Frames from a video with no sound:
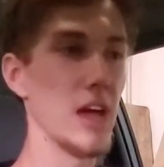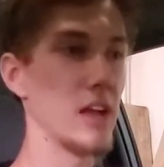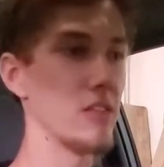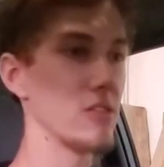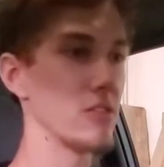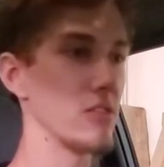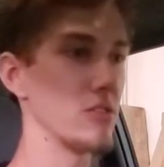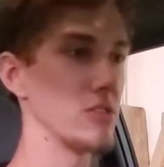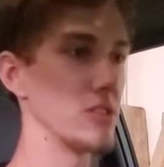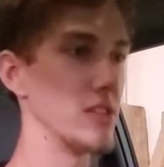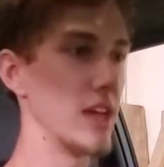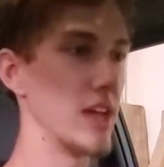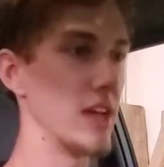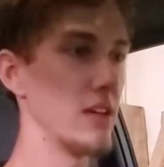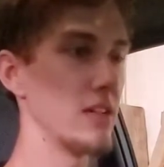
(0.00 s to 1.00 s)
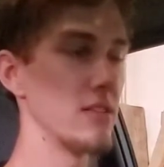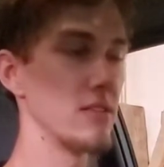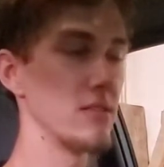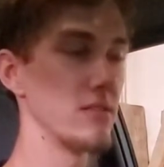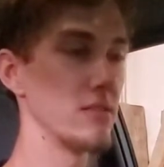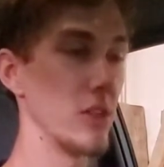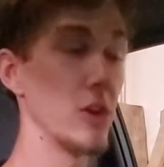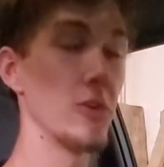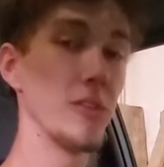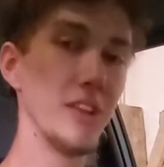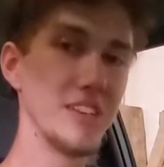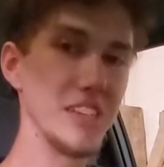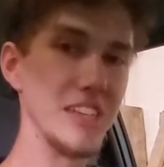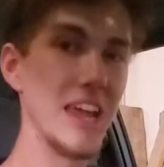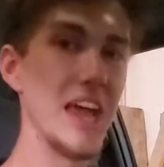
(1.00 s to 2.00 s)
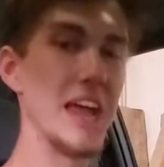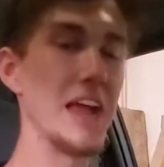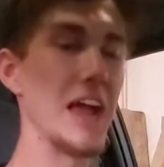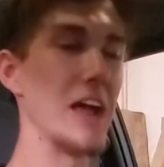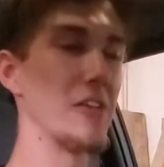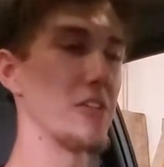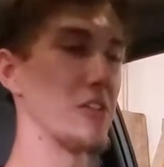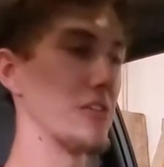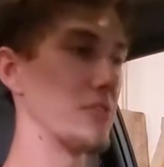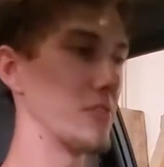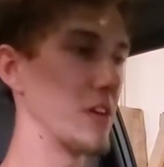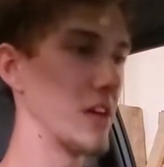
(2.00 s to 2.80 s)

And so today, literally today, as of